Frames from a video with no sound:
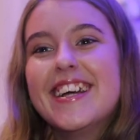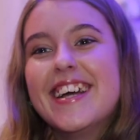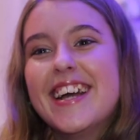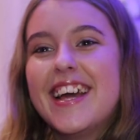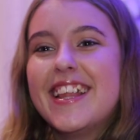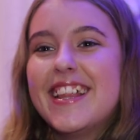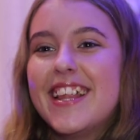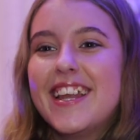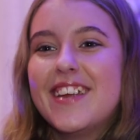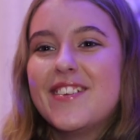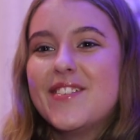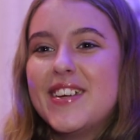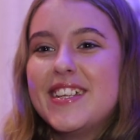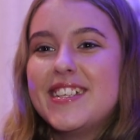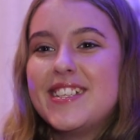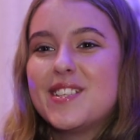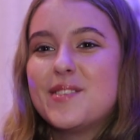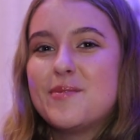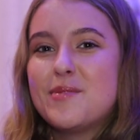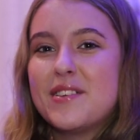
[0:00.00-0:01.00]
And then I
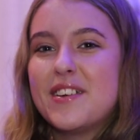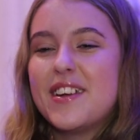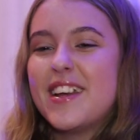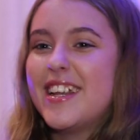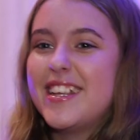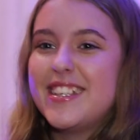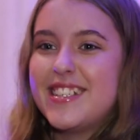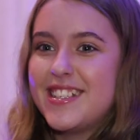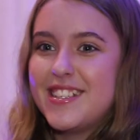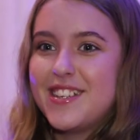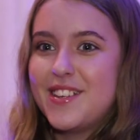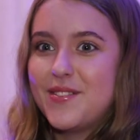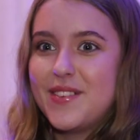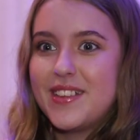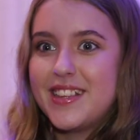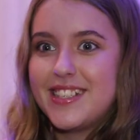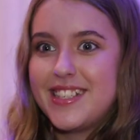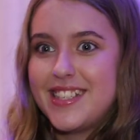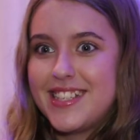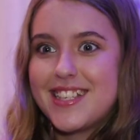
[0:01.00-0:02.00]
went to Spirit and I didn't know
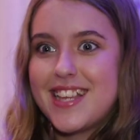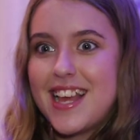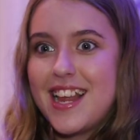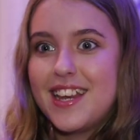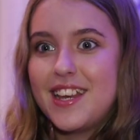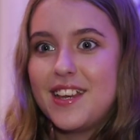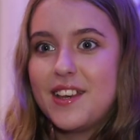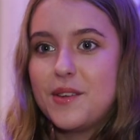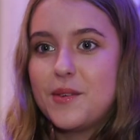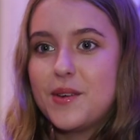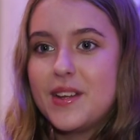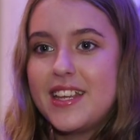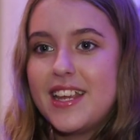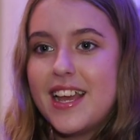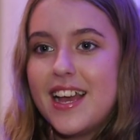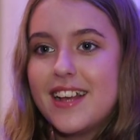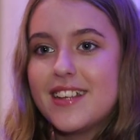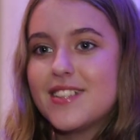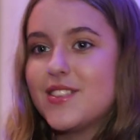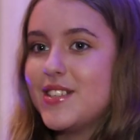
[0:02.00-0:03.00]
whether to tell anyone
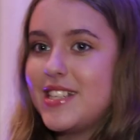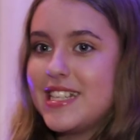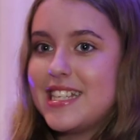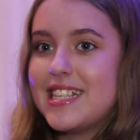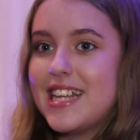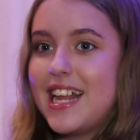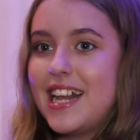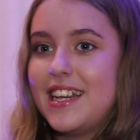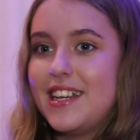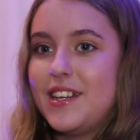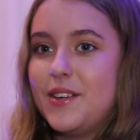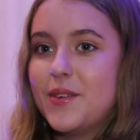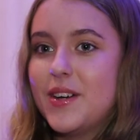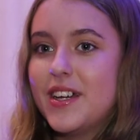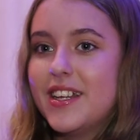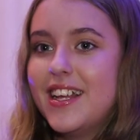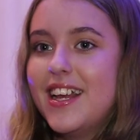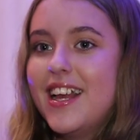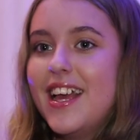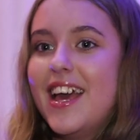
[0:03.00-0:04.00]
yet, so I didn't tell
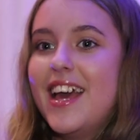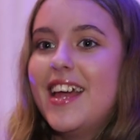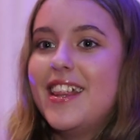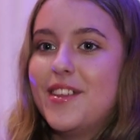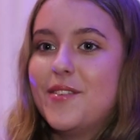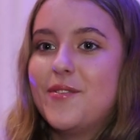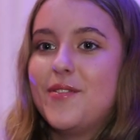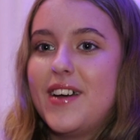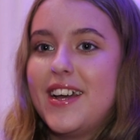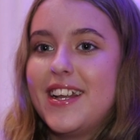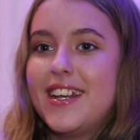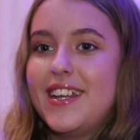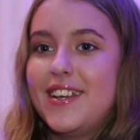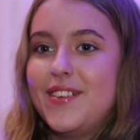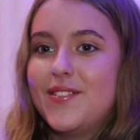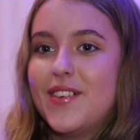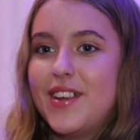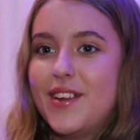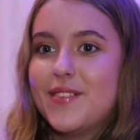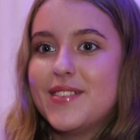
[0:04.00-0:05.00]
anyone. And then
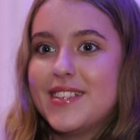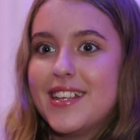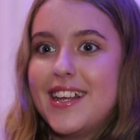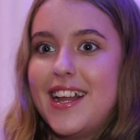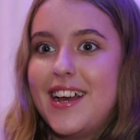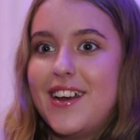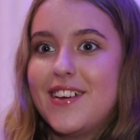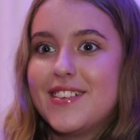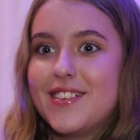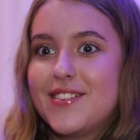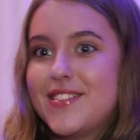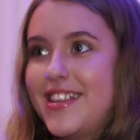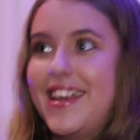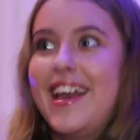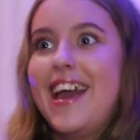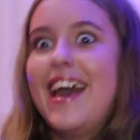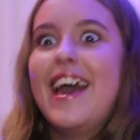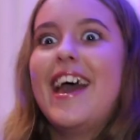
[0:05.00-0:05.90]
finally when I was allowed, I was like,